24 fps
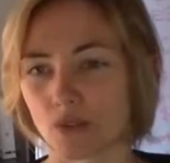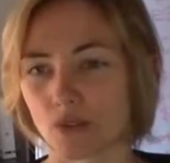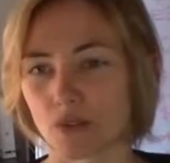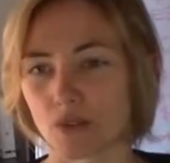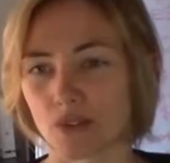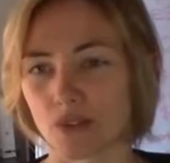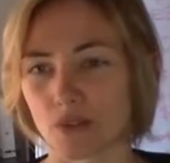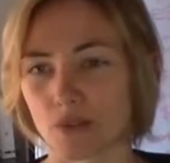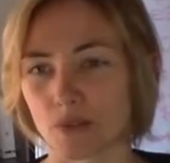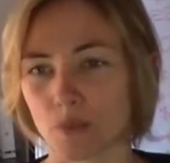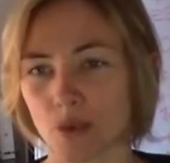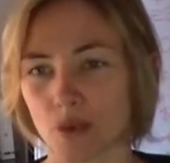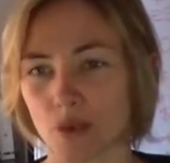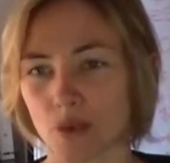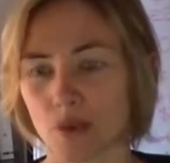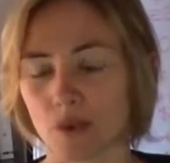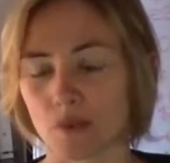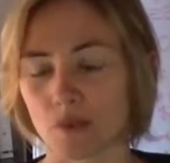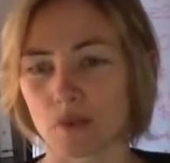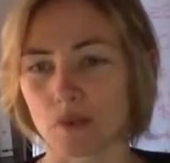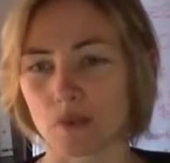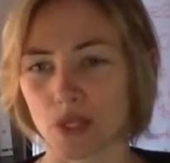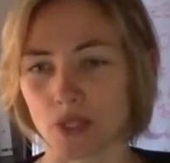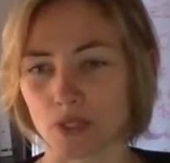this
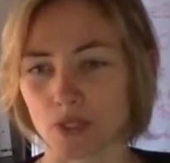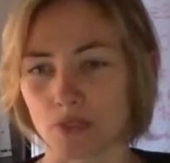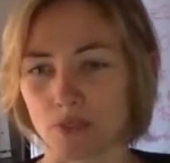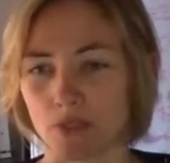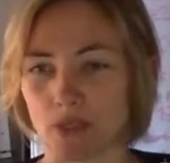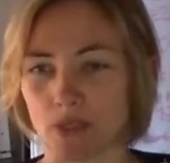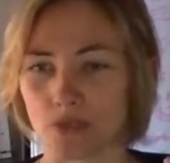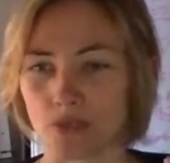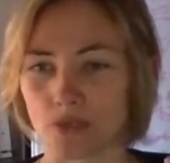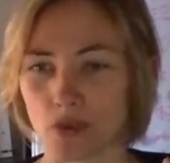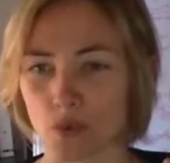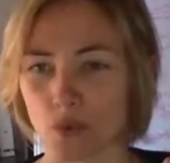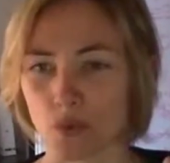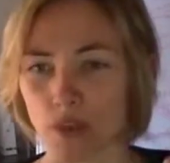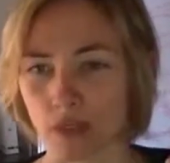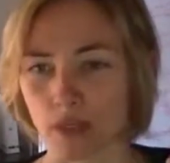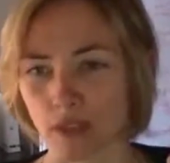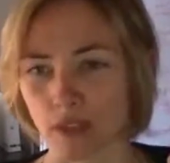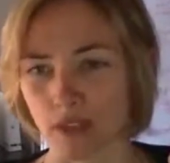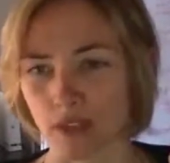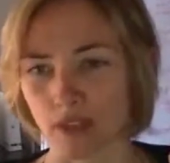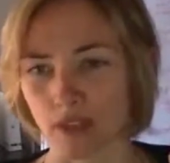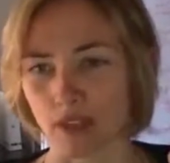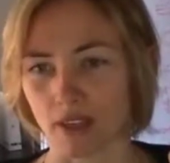program, because of its forward
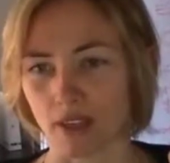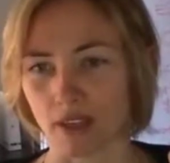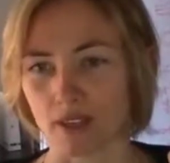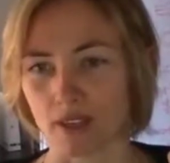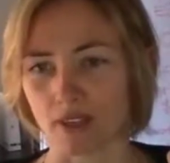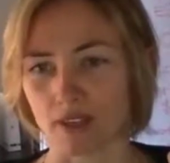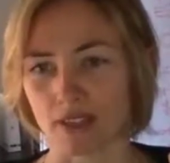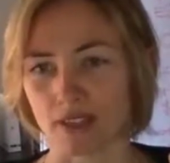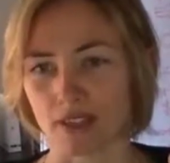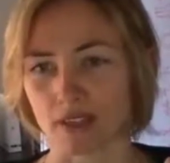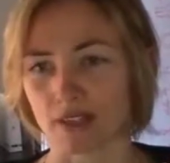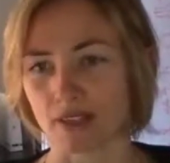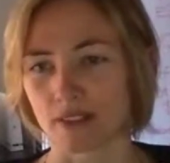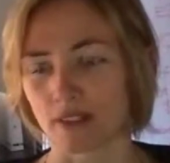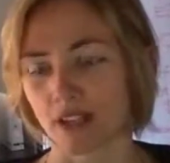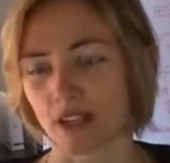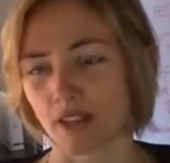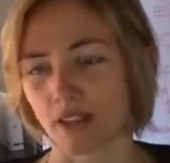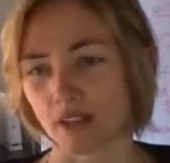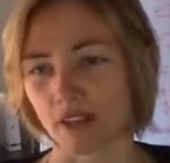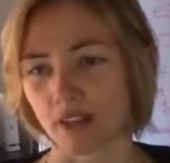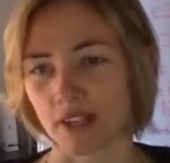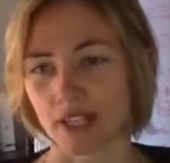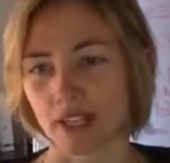thinking, is
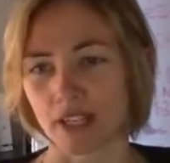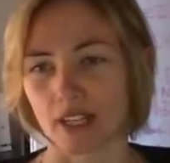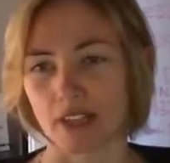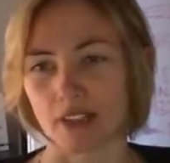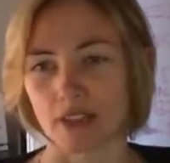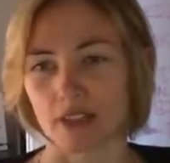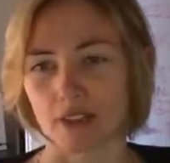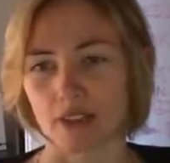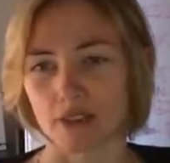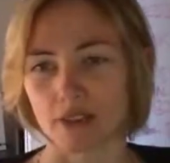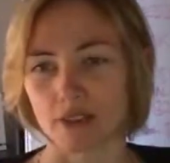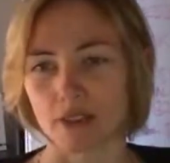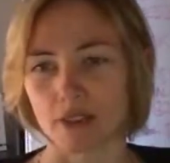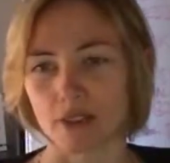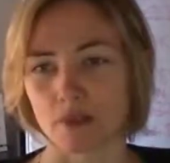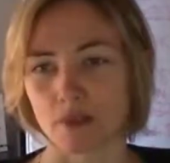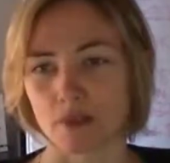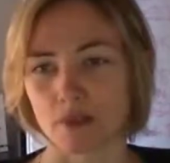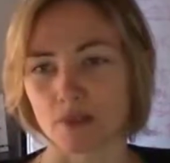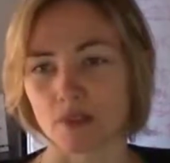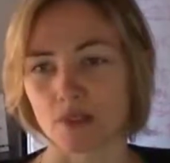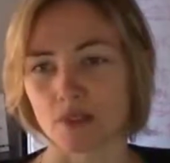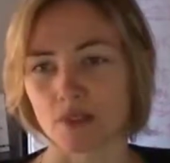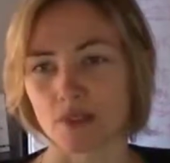unlike anything else that
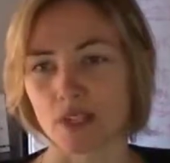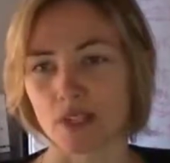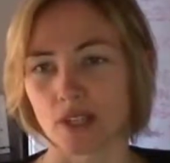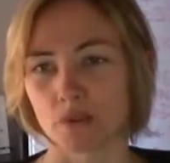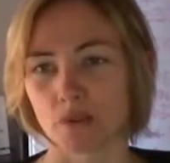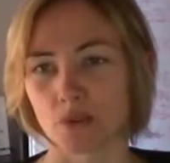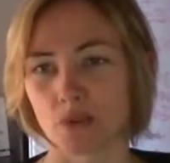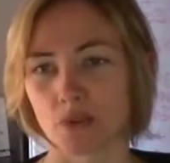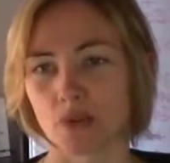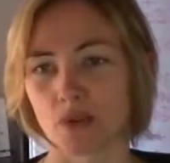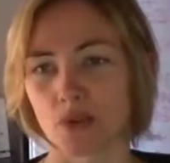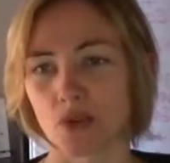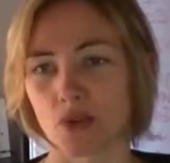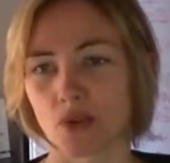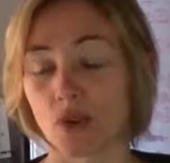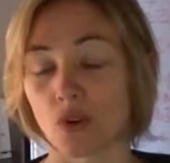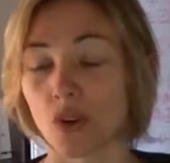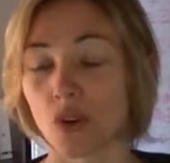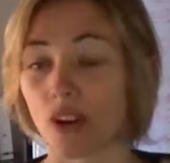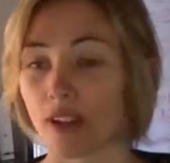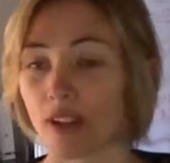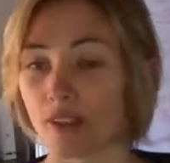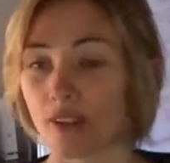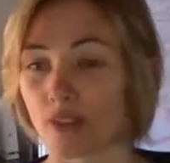we've ever done
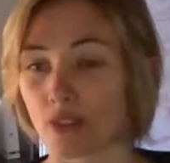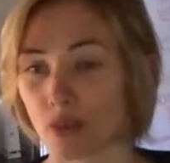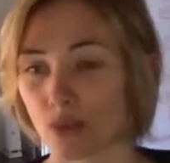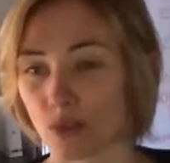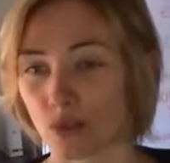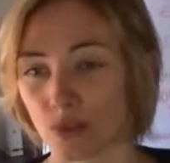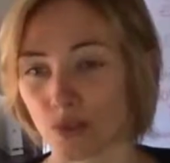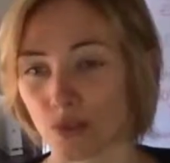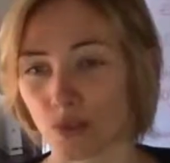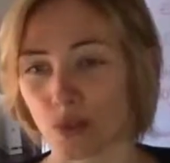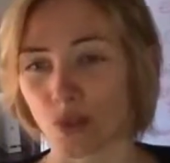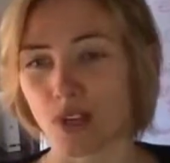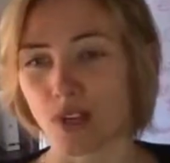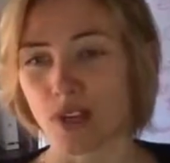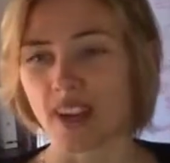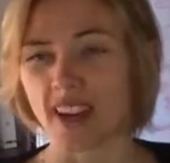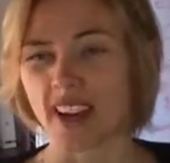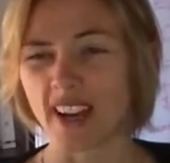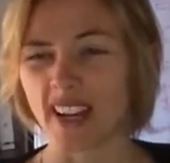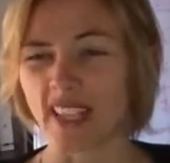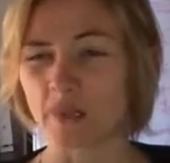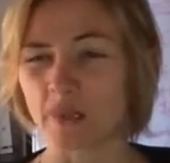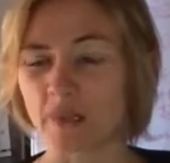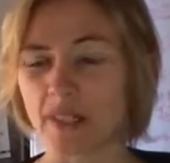before or ever looked for.
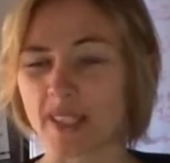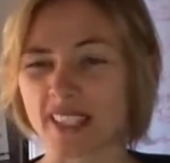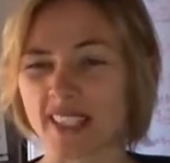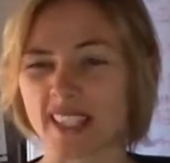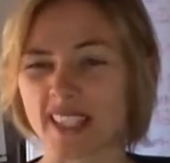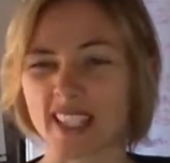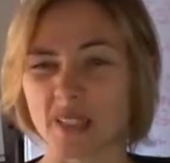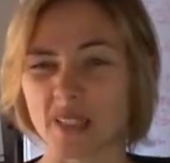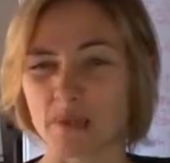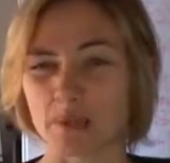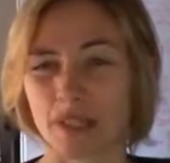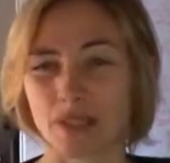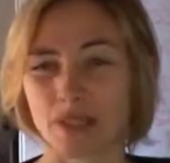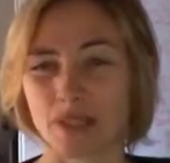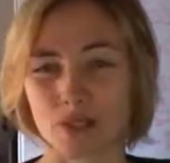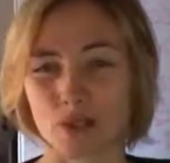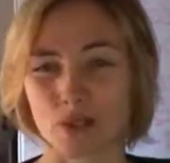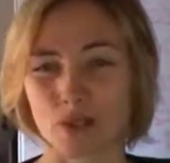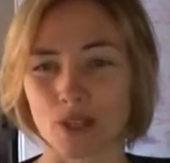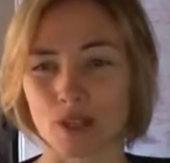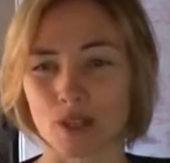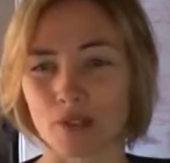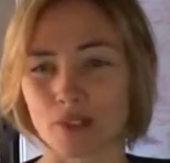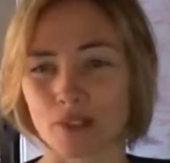I spent 6 months
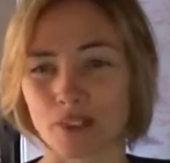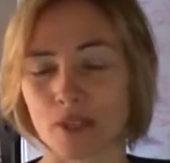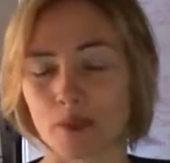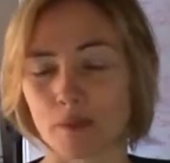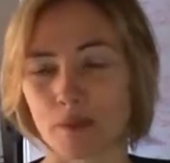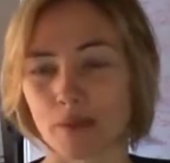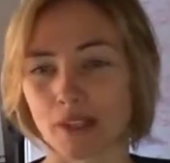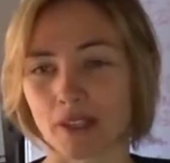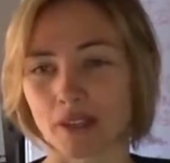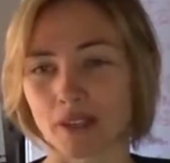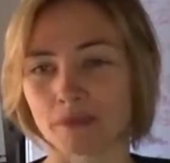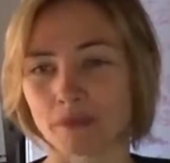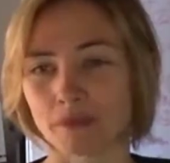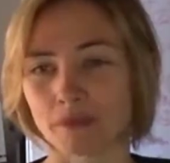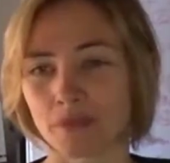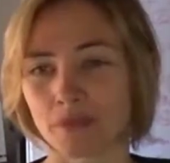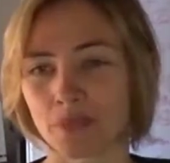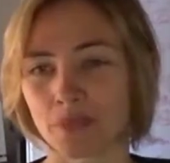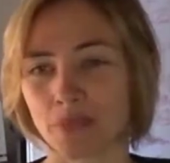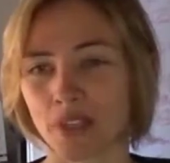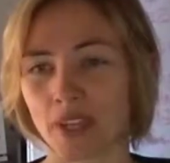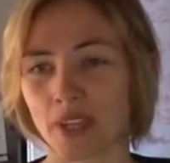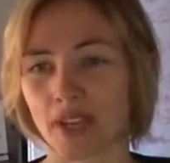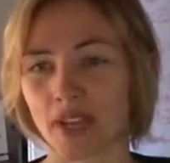looking for something
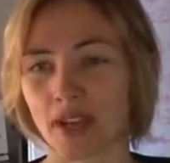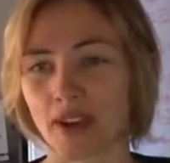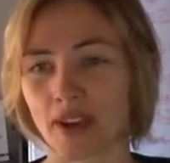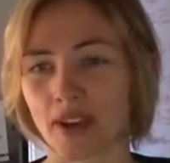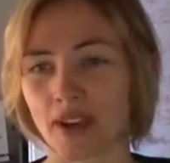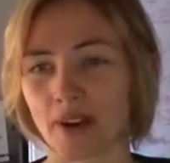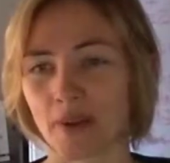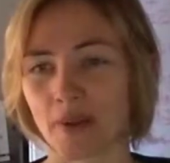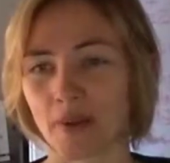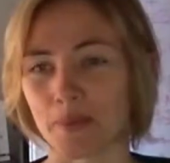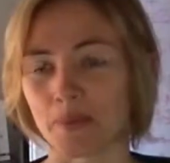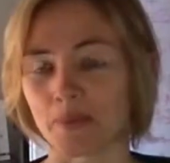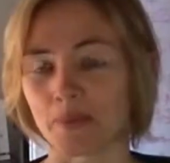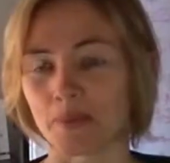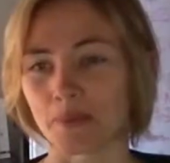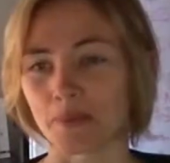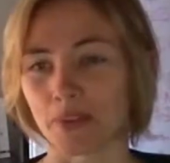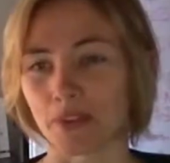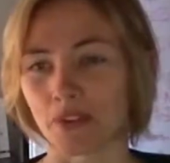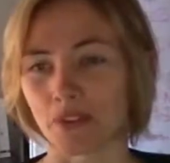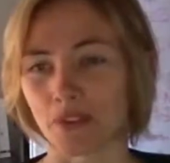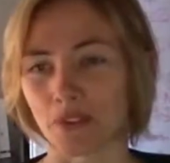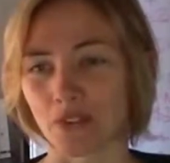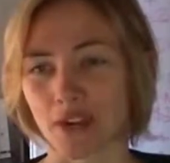
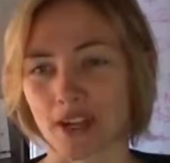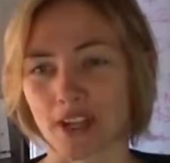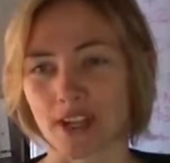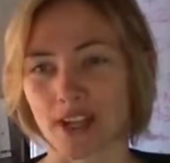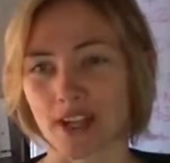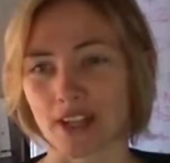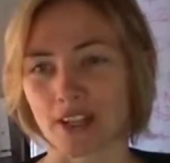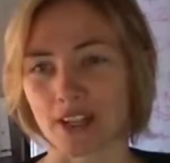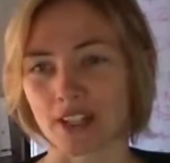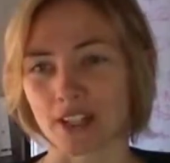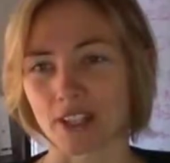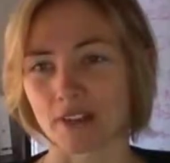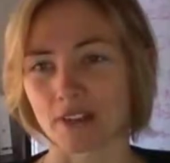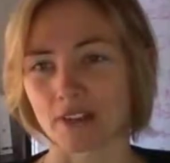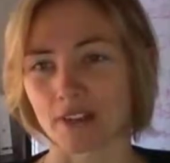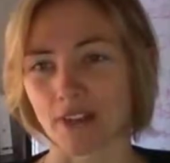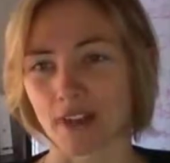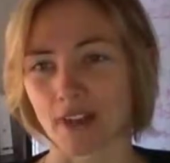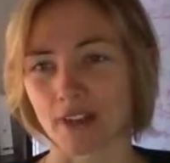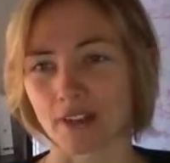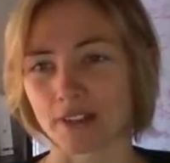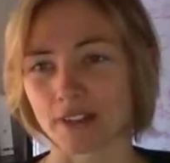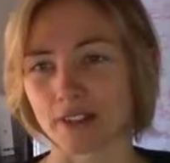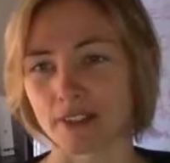before I actually
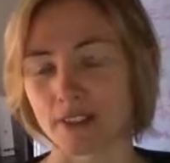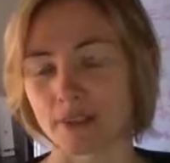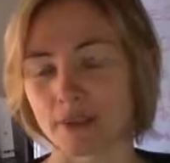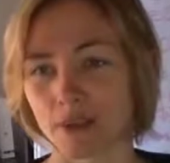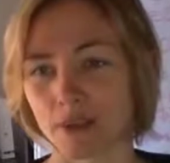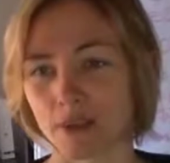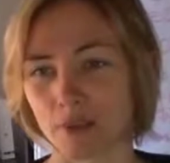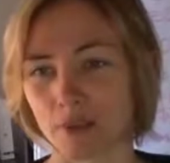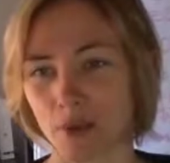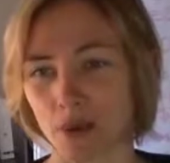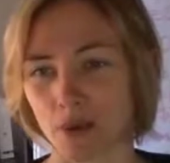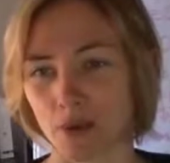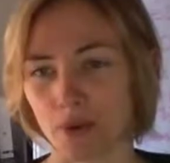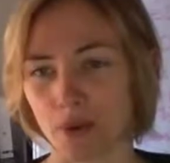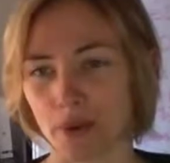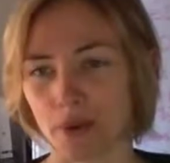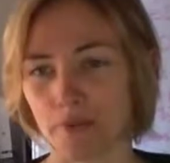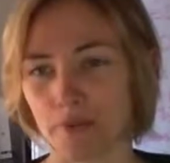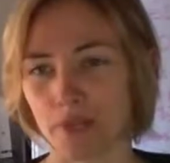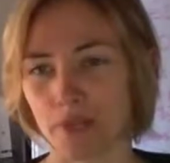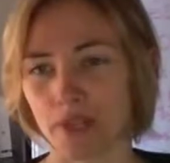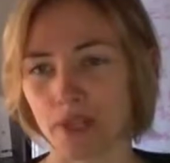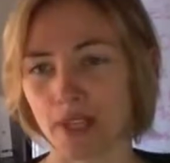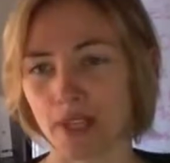found David's
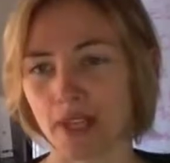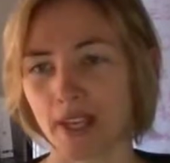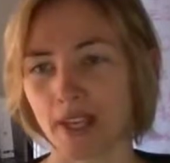program.